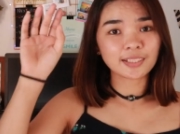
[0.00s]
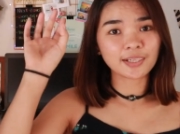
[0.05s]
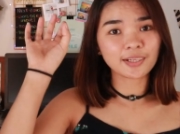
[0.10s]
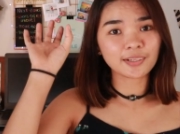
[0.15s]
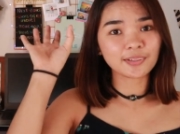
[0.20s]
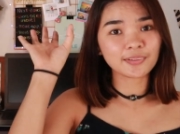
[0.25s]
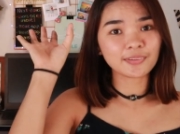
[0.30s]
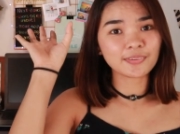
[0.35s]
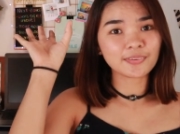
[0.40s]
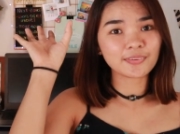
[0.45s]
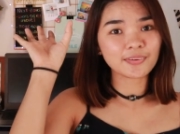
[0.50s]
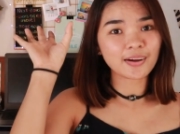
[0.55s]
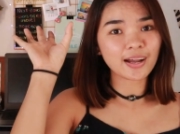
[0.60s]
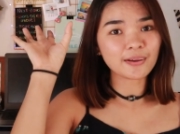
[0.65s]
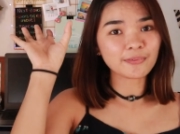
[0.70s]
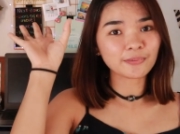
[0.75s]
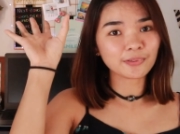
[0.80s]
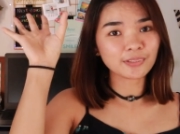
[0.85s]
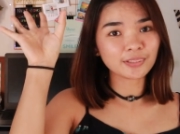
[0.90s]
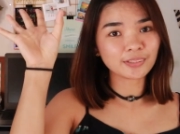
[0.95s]
So
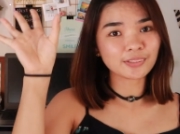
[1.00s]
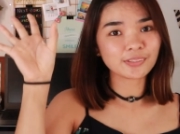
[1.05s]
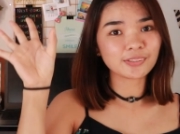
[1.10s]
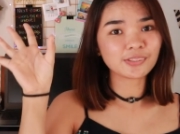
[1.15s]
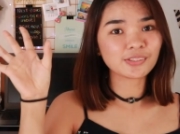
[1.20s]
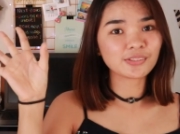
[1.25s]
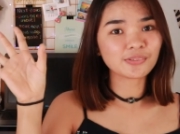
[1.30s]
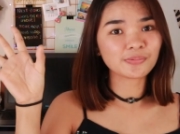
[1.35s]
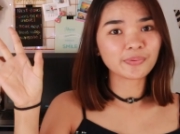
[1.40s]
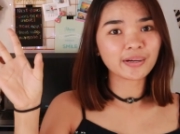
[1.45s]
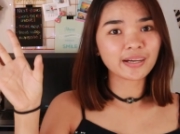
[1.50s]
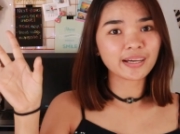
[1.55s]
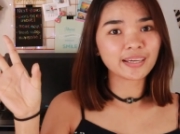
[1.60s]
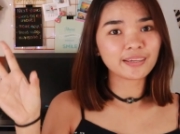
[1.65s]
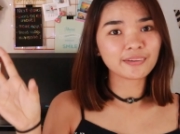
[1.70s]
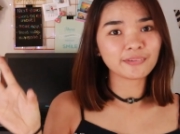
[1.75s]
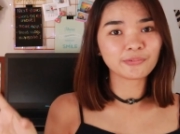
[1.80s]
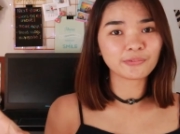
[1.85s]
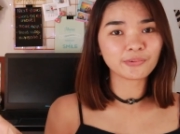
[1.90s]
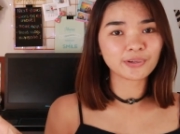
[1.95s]
I'm going to do
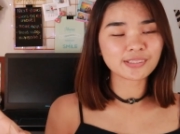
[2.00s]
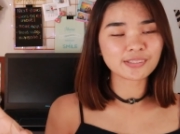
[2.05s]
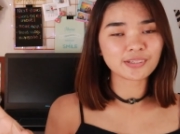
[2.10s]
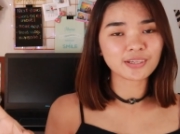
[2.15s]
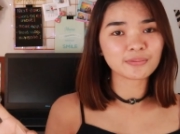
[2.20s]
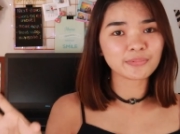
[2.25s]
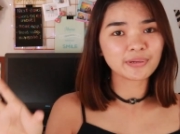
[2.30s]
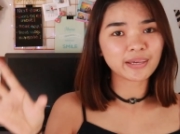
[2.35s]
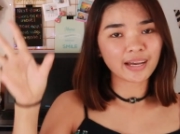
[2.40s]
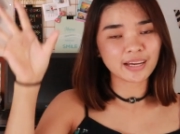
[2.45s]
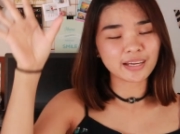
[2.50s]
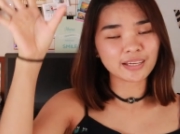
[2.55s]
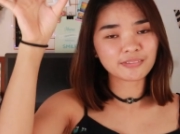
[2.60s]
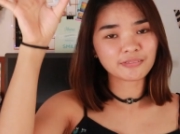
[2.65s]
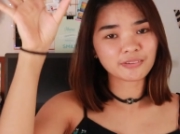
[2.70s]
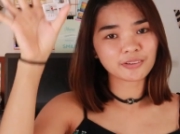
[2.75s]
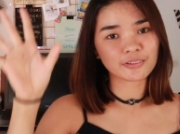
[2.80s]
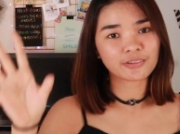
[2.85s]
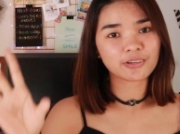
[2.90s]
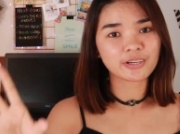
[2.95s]
my what's on my
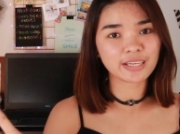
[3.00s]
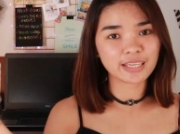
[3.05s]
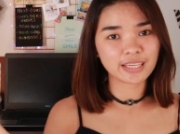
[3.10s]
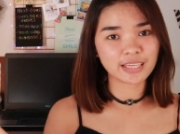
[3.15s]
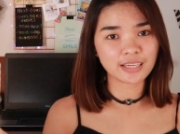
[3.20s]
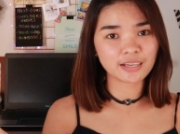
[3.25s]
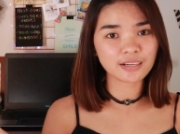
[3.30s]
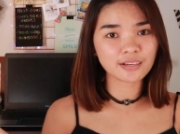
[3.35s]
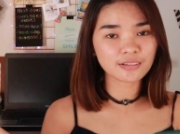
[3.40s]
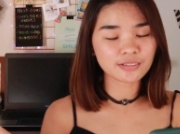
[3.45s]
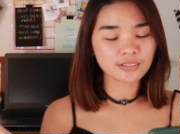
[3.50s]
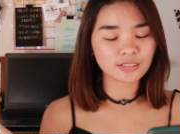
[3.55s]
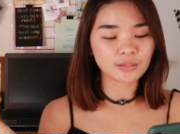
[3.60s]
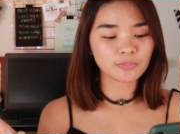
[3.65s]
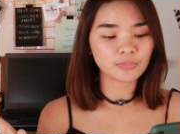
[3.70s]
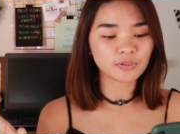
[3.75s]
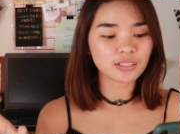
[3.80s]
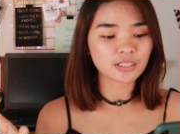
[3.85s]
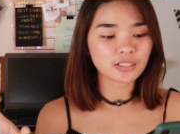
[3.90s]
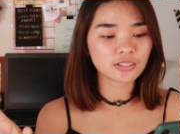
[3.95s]
iPhone right here. So
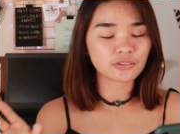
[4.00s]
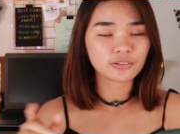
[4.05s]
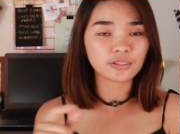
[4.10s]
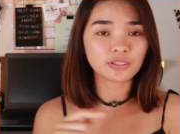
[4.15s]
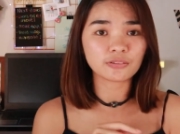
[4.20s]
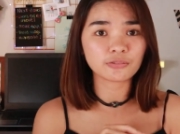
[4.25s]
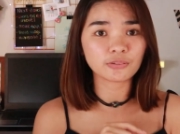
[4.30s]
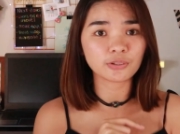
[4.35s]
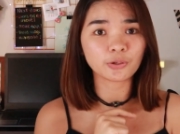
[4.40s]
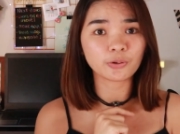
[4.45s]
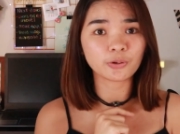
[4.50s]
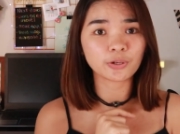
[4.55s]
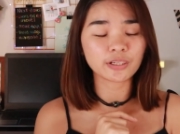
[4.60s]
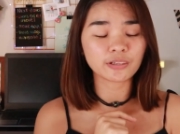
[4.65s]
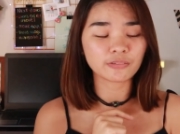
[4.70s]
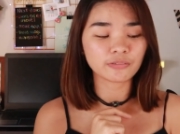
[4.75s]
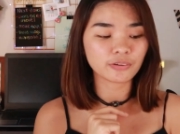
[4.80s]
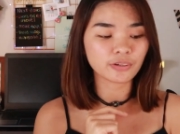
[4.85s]
I'm going to screen record it